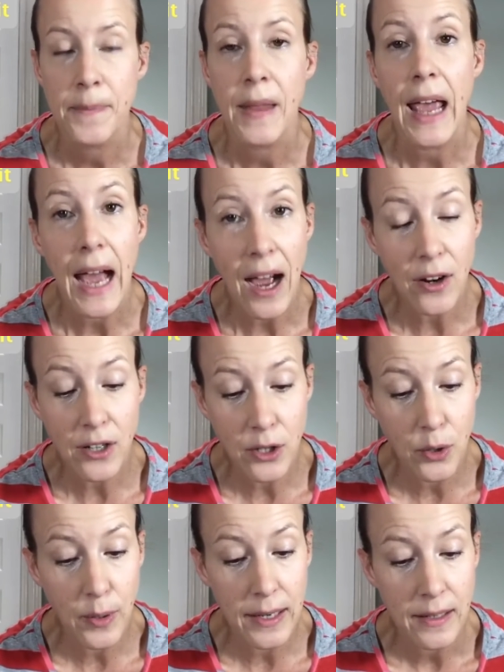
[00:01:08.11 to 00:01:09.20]
how to
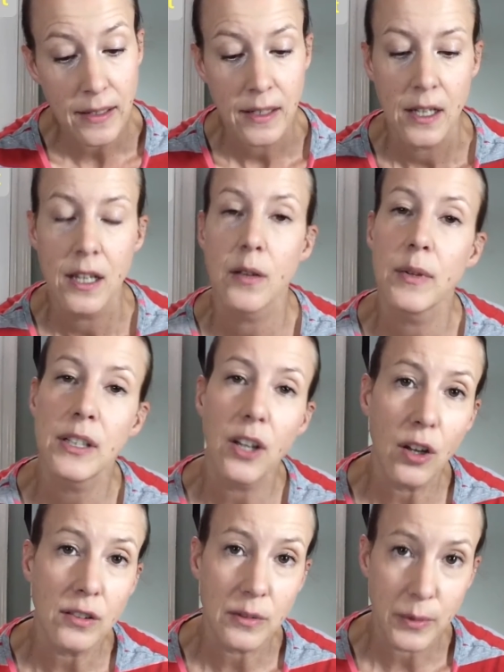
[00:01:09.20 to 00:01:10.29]
do it, the
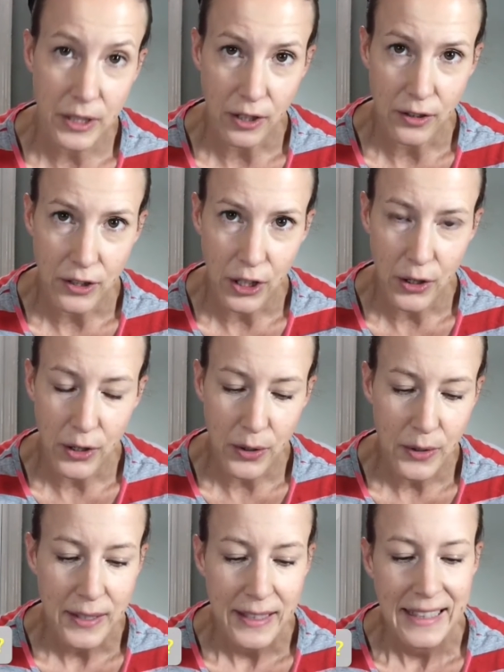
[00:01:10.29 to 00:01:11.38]
results, which I'll show
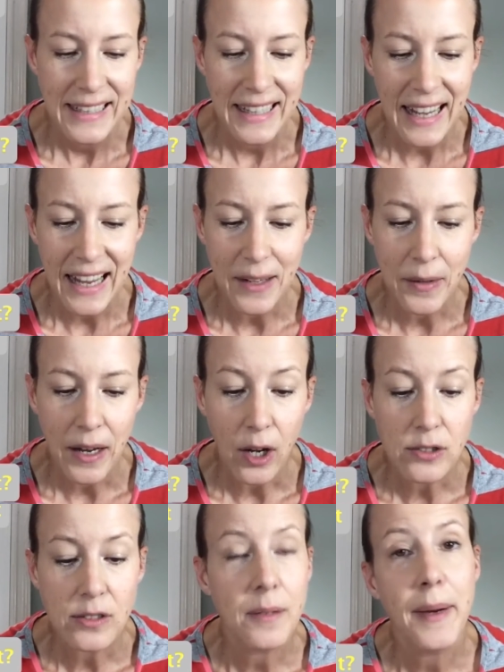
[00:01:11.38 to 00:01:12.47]
you, and
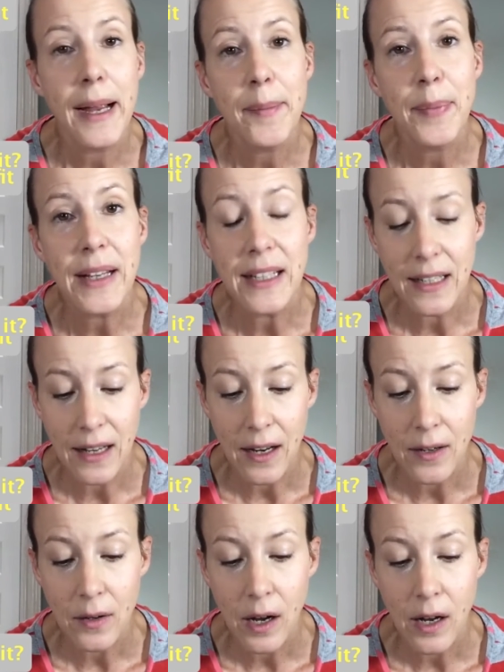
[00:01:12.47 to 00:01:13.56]
also my
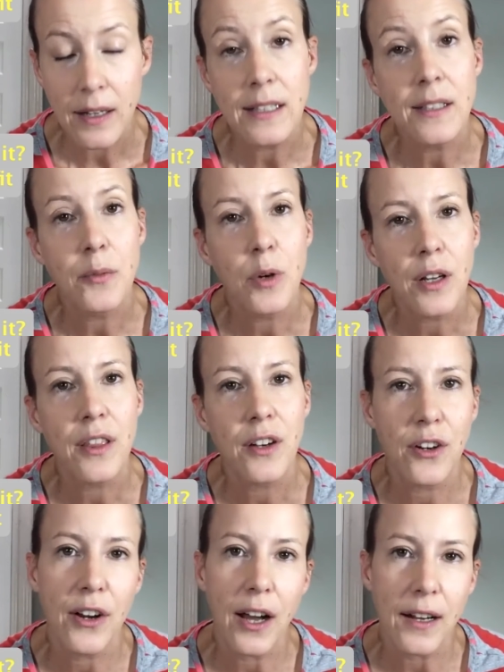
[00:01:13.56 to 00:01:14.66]
opinion on is it worth it
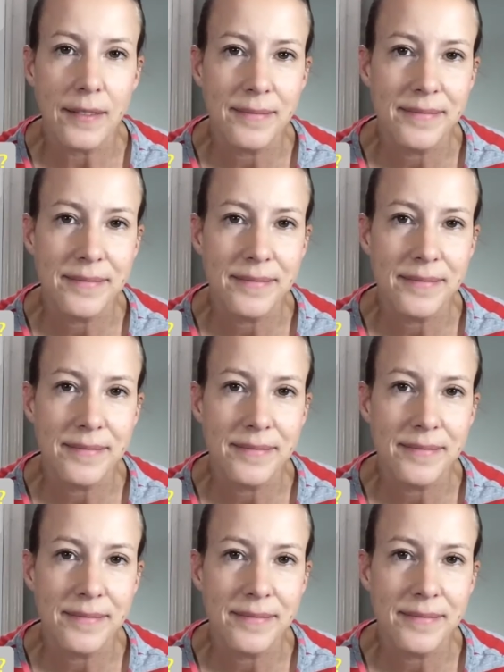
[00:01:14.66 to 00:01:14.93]
or not.